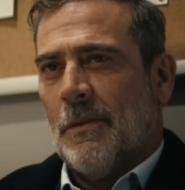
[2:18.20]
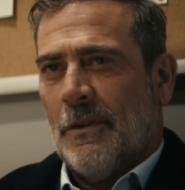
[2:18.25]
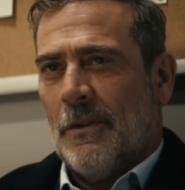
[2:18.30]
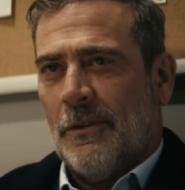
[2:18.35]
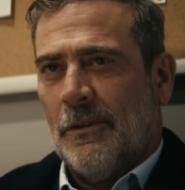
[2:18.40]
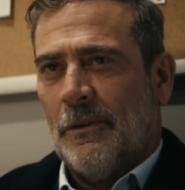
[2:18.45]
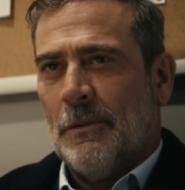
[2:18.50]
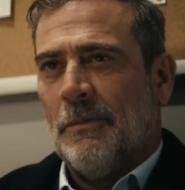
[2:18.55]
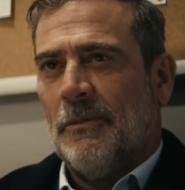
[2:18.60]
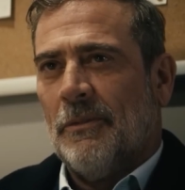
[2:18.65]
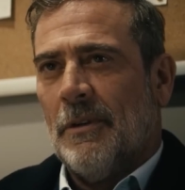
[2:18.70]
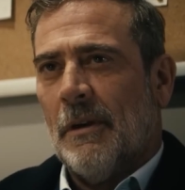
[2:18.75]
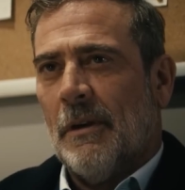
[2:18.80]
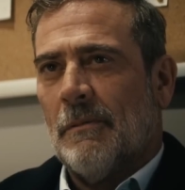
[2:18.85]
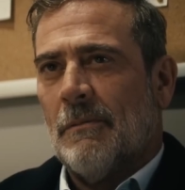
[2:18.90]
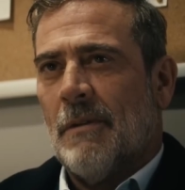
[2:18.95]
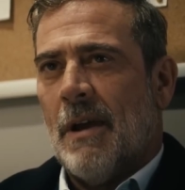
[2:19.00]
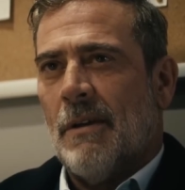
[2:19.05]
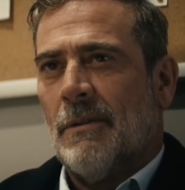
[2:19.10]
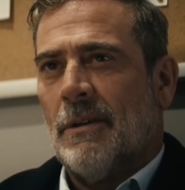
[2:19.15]
where the boys
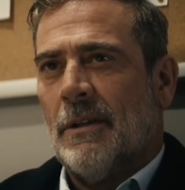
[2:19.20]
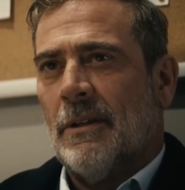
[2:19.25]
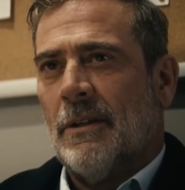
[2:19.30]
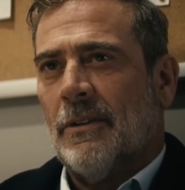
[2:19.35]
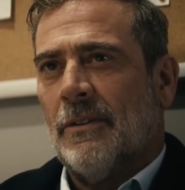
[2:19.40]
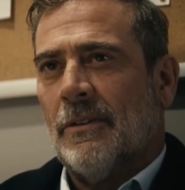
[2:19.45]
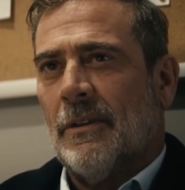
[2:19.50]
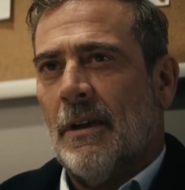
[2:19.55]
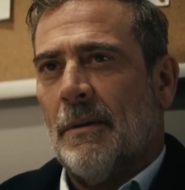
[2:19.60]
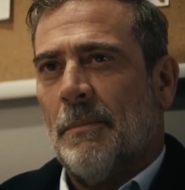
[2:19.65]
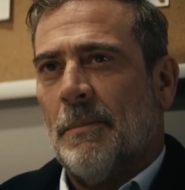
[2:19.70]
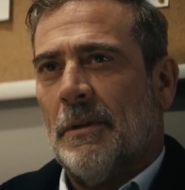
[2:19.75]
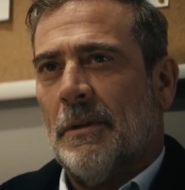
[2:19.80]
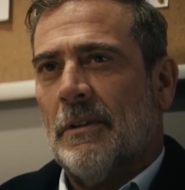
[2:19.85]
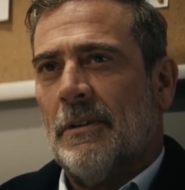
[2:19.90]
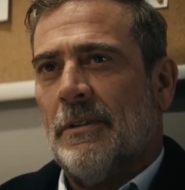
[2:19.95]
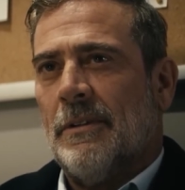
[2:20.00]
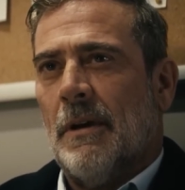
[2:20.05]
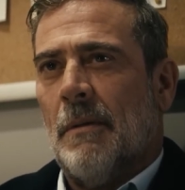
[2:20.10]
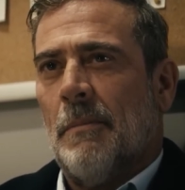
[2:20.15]
immediately left off from.
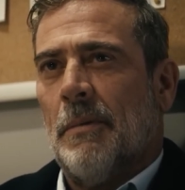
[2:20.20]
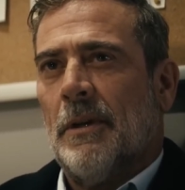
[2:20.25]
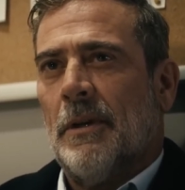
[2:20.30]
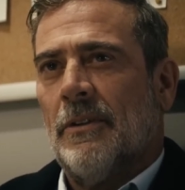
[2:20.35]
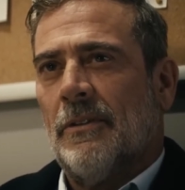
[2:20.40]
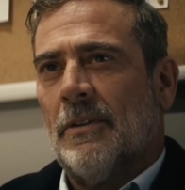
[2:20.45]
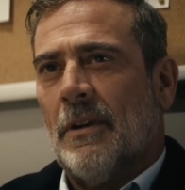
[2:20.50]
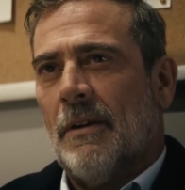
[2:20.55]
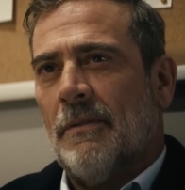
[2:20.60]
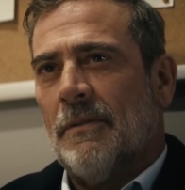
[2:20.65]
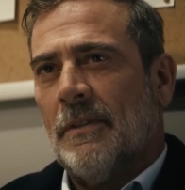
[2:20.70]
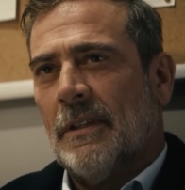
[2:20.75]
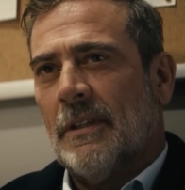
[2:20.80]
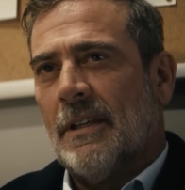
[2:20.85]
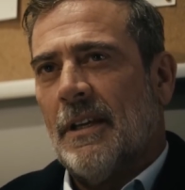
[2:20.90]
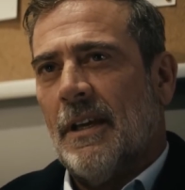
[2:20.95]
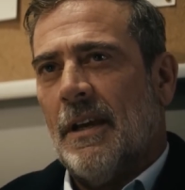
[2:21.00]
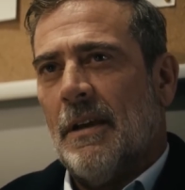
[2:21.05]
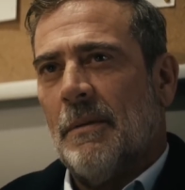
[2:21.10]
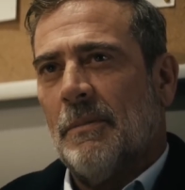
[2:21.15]
Like we're gonna see
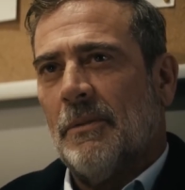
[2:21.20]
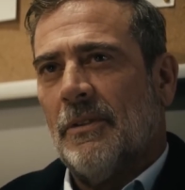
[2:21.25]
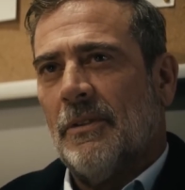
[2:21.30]
repercussions